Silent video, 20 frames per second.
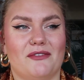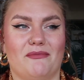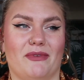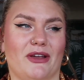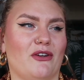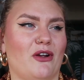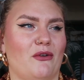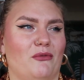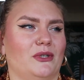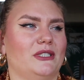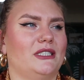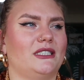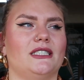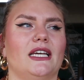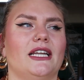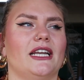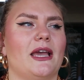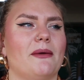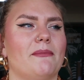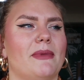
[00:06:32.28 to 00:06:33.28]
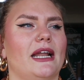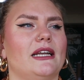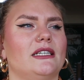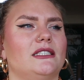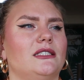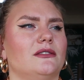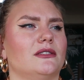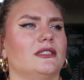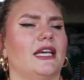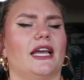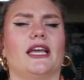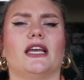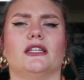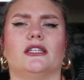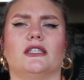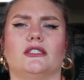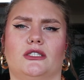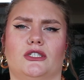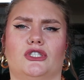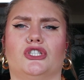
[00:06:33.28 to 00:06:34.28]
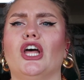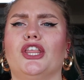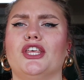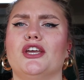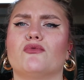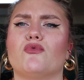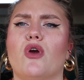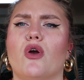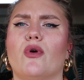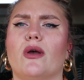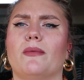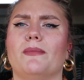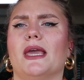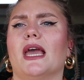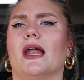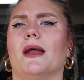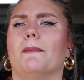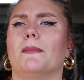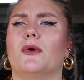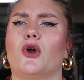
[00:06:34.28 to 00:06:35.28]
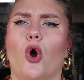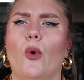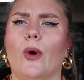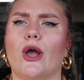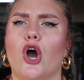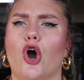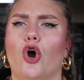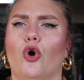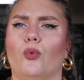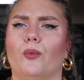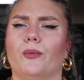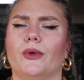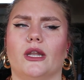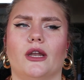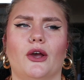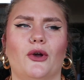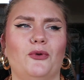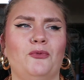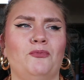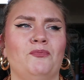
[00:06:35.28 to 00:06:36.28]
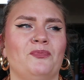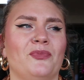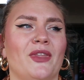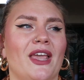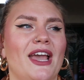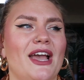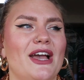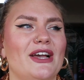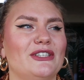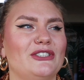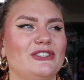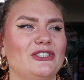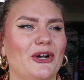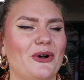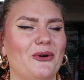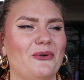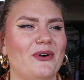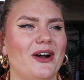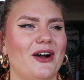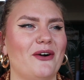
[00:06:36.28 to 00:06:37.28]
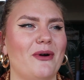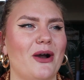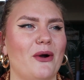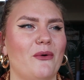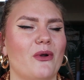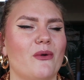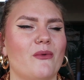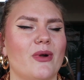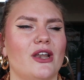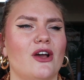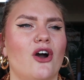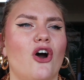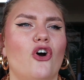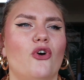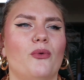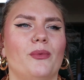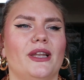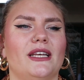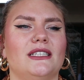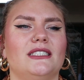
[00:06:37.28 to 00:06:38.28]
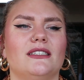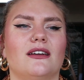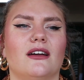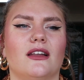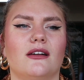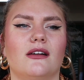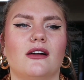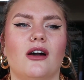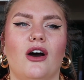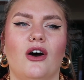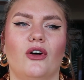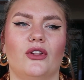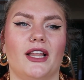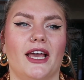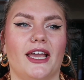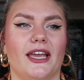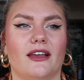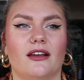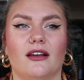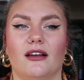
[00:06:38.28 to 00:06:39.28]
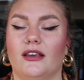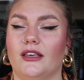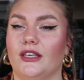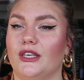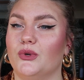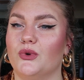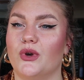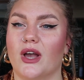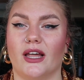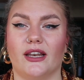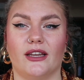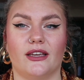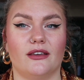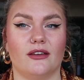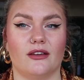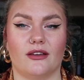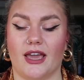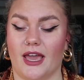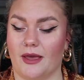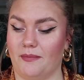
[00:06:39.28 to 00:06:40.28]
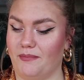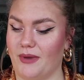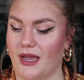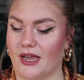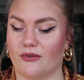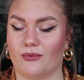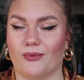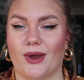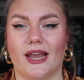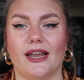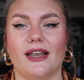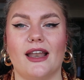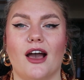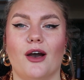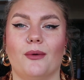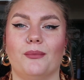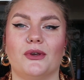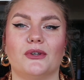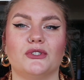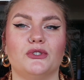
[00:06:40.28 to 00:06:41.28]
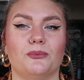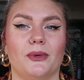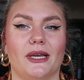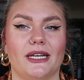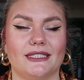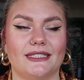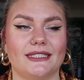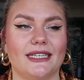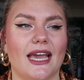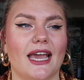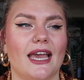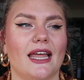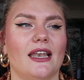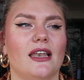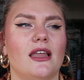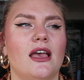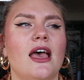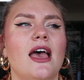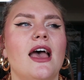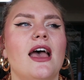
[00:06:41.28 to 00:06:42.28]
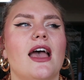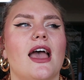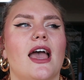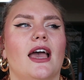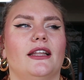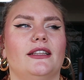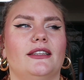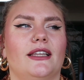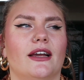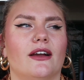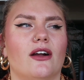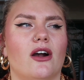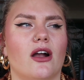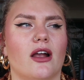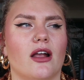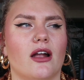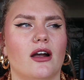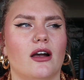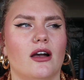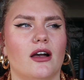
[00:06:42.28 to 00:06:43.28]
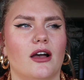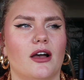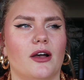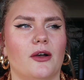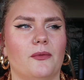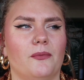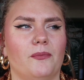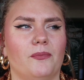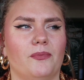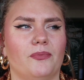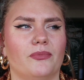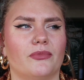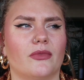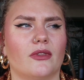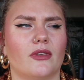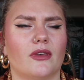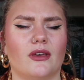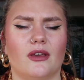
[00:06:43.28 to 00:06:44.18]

my grandma was sitting in bed and she was like, there's nothing wrong with me. I'm going home, you know. So, uh, well, we went home and then she got a call like, you got to get back right now because we made a scan. And there are, um,